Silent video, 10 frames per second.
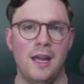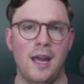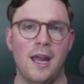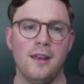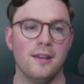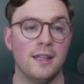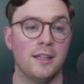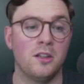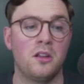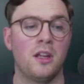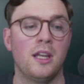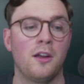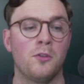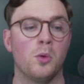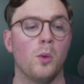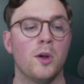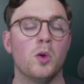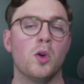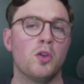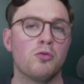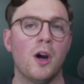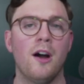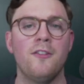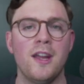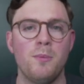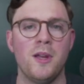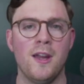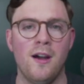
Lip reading: And that does connect through what we call Graph API.